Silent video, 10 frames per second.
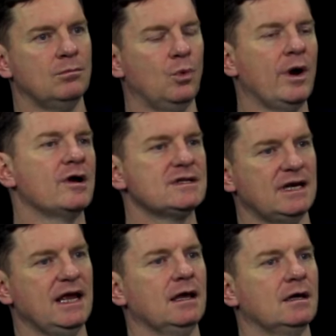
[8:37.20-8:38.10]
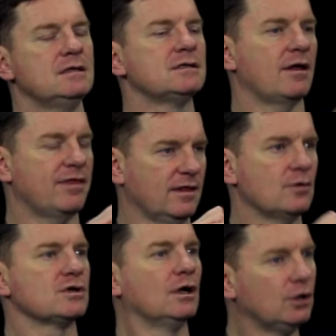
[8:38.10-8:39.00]
whereas in England, I think there
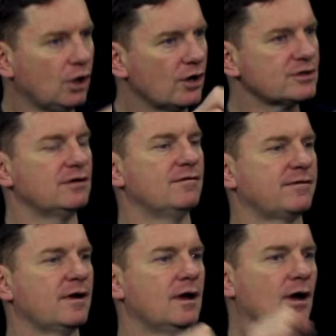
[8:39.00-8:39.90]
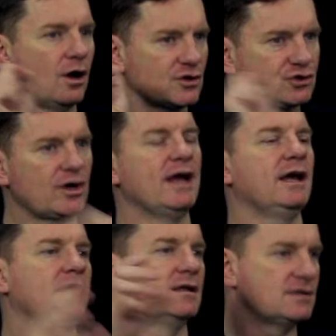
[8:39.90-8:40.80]
was a lot of
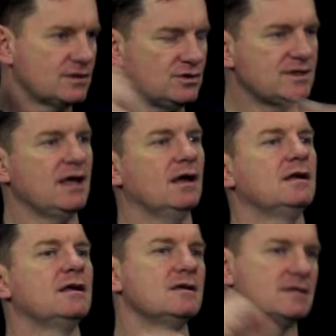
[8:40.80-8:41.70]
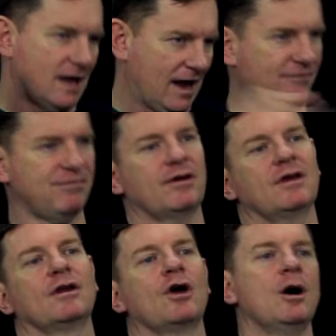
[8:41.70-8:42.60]
Australians, New Zealanders,
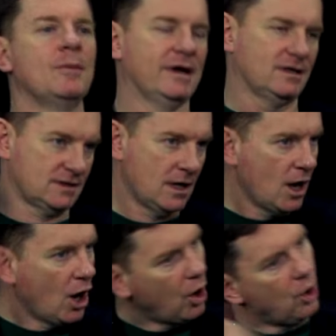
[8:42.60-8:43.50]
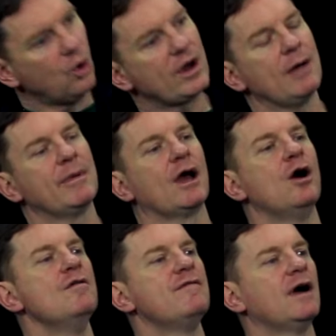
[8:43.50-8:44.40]
African comics, all coming
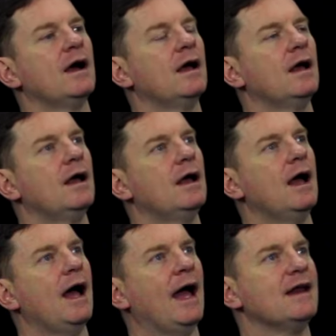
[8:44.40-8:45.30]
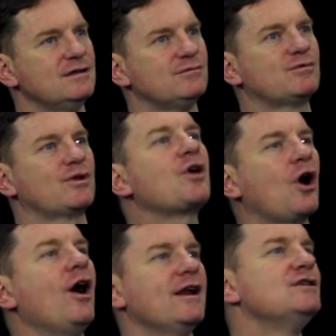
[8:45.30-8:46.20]
over and
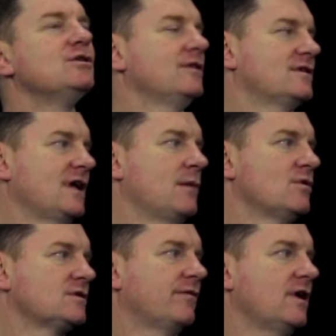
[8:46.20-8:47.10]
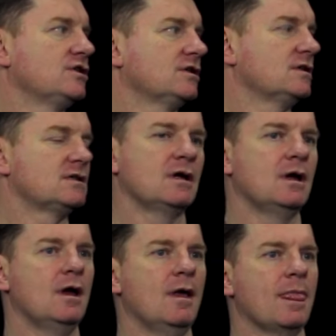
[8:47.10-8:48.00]
kind of doing the same observations.
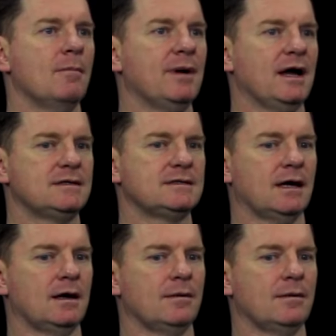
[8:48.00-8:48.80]
But